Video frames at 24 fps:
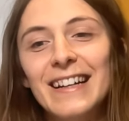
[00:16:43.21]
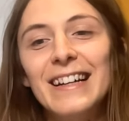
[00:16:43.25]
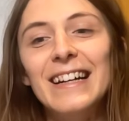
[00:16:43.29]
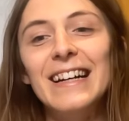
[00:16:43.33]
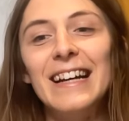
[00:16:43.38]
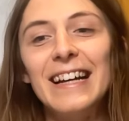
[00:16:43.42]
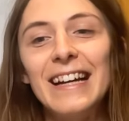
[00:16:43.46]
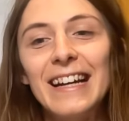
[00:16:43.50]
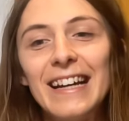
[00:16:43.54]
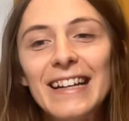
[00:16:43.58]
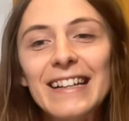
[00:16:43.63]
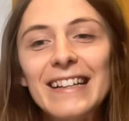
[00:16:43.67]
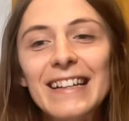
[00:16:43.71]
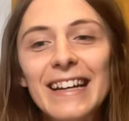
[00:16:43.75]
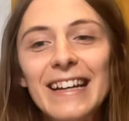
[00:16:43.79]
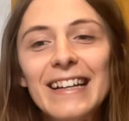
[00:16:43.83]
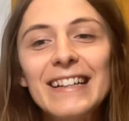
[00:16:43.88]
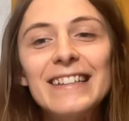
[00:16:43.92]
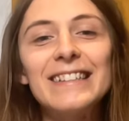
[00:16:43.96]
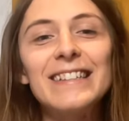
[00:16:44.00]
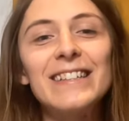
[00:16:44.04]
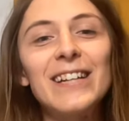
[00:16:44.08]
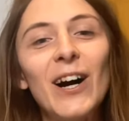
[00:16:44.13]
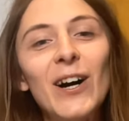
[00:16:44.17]
It, it's
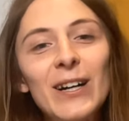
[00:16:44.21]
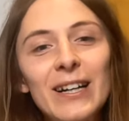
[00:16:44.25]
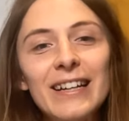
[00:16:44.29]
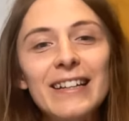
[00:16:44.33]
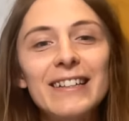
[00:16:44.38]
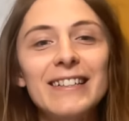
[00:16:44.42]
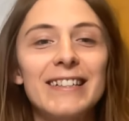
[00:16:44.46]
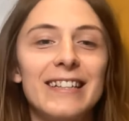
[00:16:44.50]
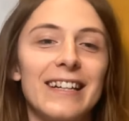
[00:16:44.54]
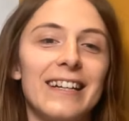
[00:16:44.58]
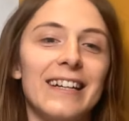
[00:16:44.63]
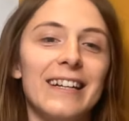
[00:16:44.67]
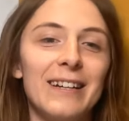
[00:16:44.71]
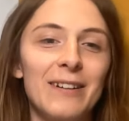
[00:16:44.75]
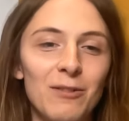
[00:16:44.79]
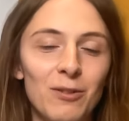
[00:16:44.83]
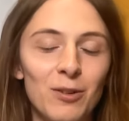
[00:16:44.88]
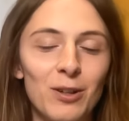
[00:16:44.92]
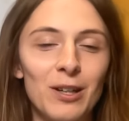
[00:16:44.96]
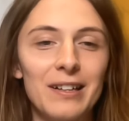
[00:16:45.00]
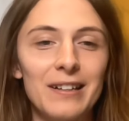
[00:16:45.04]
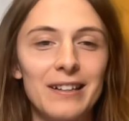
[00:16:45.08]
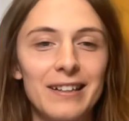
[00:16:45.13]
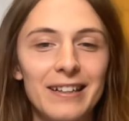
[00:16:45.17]
tongue in cheek,
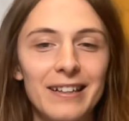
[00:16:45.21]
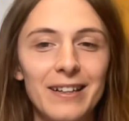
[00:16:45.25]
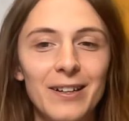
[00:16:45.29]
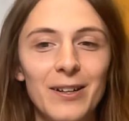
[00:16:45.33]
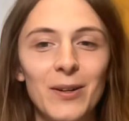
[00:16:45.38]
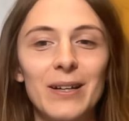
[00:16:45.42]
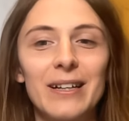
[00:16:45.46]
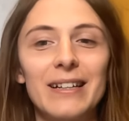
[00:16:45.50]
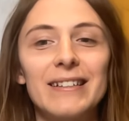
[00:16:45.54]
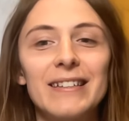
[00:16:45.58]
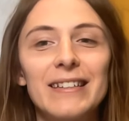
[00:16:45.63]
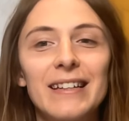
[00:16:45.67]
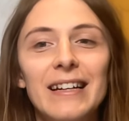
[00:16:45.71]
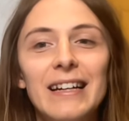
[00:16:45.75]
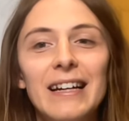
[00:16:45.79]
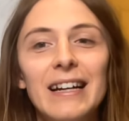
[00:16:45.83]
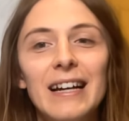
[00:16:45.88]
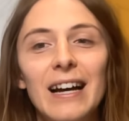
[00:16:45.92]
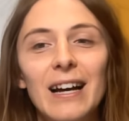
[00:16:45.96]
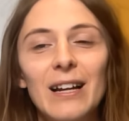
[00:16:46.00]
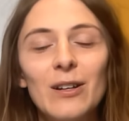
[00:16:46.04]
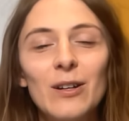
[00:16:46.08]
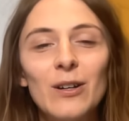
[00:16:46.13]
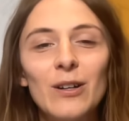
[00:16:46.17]
really. You know, it's a
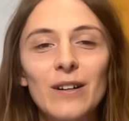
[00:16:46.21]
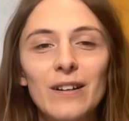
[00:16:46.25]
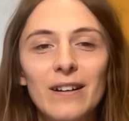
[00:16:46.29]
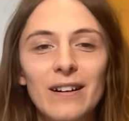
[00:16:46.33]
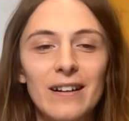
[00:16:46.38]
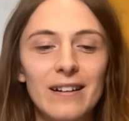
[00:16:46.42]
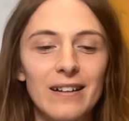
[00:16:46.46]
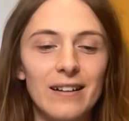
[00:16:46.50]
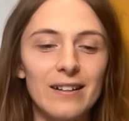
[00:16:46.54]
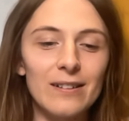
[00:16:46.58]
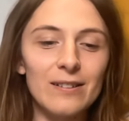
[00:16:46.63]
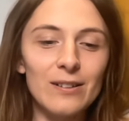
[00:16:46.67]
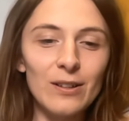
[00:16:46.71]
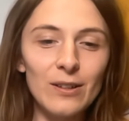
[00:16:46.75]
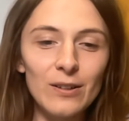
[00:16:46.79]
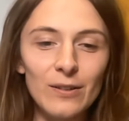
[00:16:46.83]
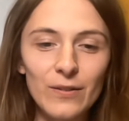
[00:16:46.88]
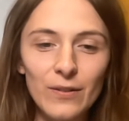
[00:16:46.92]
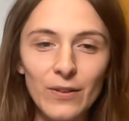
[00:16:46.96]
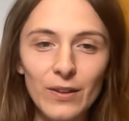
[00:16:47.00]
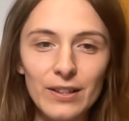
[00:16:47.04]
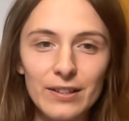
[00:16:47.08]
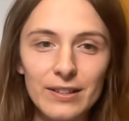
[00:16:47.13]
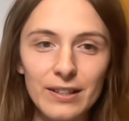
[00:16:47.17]
lot a lot of
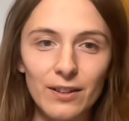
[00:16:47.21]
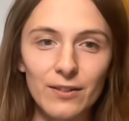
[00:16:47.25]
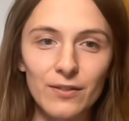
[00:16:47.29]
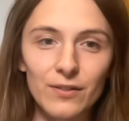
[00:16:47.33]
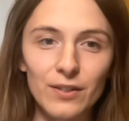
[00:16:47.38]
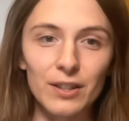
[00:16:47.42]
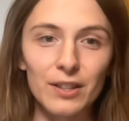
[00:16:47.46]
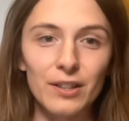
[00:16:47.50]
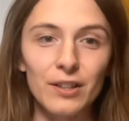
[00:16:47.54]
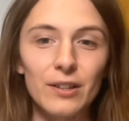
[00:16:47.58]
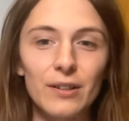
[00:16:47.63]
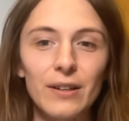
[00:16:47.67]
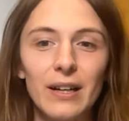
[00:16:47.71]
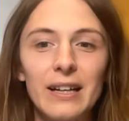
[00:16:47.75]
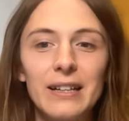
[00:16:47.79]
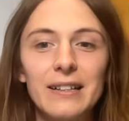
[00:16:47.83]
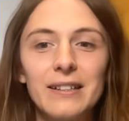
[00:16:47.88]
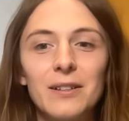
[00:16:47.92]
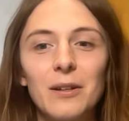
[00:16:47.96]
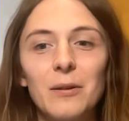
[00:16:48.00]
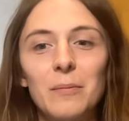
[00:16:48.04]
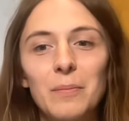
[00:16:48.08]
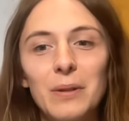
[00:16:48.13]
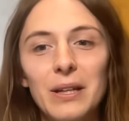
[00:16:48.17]
the stuff I do ends
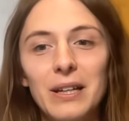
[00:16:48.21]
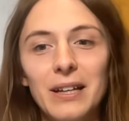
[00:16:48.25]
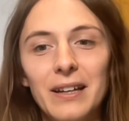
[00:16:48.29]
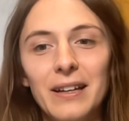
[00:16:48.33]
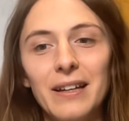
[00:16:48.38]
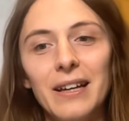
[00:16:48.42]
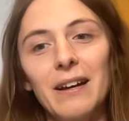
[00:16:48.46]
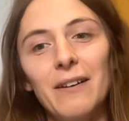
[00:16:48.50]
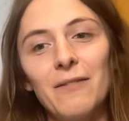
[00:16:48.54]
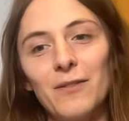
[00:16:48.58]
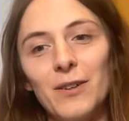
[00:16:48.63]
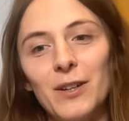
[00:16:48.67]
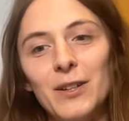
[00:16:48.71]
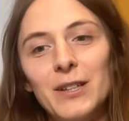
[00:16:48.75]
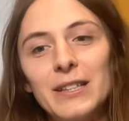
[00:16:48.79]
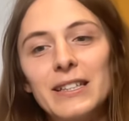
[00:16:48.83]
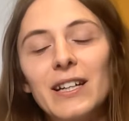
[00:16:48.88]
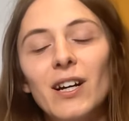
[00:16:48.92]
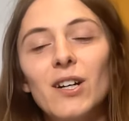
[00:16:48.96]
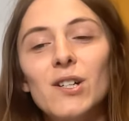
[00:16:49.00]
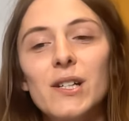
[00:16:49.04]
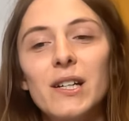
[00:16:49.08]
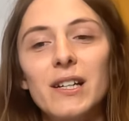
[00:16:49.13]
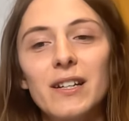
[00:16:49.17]
up being yeah very
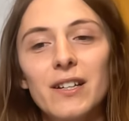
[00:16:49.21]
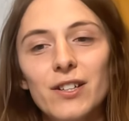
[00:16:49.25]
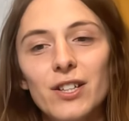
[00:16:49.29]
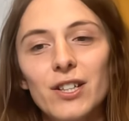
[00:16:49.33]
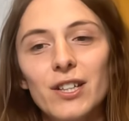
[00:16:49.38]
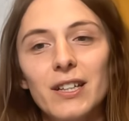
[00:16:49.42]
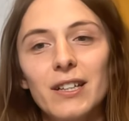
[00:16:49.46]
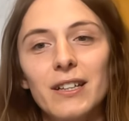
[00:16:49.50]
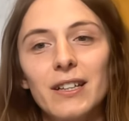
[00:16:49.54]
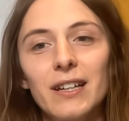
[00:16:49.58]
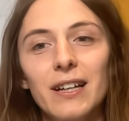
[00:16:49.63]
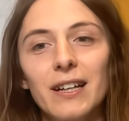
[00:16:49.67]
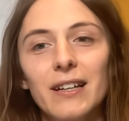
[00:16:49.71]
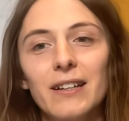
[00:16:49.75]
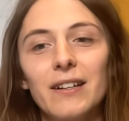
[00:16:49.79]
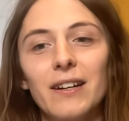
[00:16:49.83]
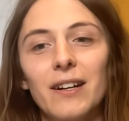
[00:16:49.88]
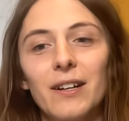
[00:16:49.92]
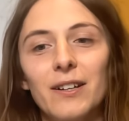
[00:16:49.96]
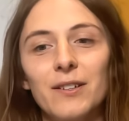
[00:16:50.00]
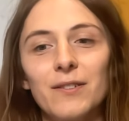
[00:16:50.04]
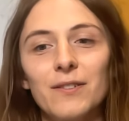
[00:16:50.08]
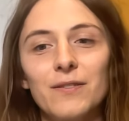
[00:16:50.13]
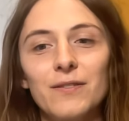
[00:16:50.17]
tongue in cheek and kind
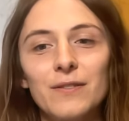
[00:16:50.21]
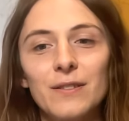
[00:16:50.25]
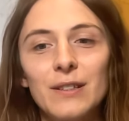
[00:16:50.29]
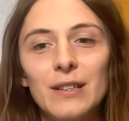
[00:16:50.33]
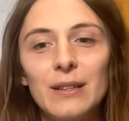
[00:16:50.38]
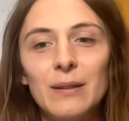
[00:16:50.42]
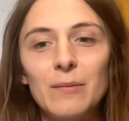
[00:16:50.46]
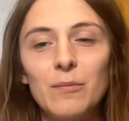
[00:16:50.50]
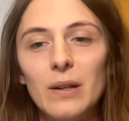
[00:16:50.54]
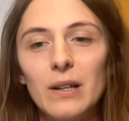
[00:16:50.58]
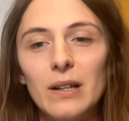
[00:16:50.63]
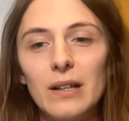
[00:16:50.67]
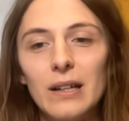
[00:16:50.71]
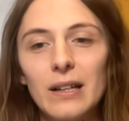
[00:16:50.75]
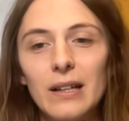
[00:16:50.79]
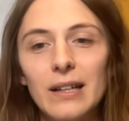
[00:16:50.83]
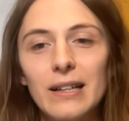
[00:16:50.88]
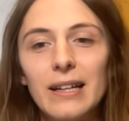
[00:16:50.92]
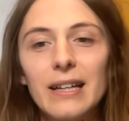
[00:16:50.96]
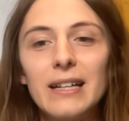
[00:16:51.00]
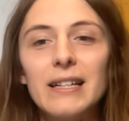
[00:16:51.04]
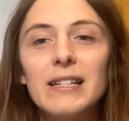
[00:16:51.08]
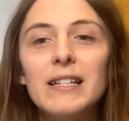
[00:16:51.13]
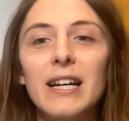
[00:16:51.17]
of like
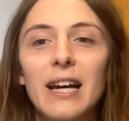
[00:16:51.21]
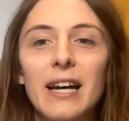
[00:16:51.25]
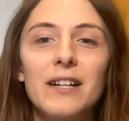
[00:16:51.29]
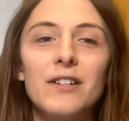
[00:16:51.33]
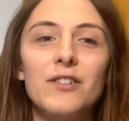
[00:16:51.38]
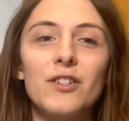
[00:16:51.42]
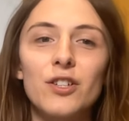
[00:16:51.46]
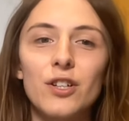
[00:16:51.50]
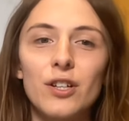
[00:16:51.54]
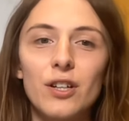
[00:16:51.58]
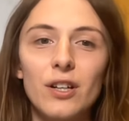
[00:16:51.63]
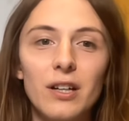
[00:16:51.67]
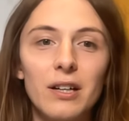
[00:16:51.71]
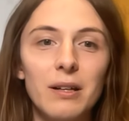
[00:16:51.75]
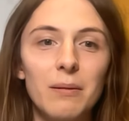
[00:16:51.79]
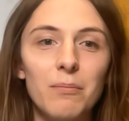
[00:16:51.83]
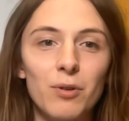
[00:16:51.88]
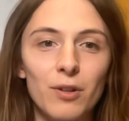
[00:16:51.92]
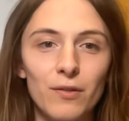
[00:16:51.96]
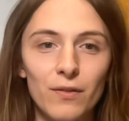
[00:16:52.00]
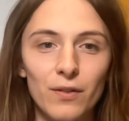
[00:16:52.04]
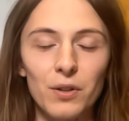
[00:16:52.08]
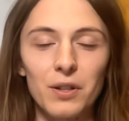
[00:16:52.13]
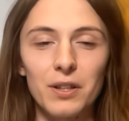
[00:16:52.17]
intentionally
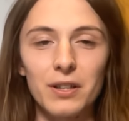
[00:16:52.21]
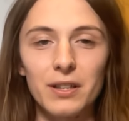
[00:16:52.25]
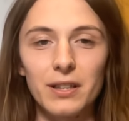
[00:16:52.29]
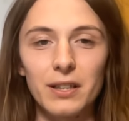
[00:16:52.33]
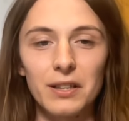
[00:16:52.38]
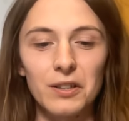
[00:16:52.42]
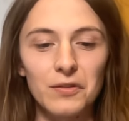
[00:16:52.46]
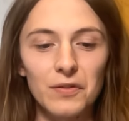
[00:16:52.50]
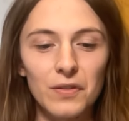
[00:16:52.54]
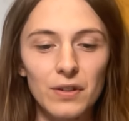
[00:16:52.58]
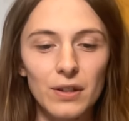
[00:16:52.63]
provocative.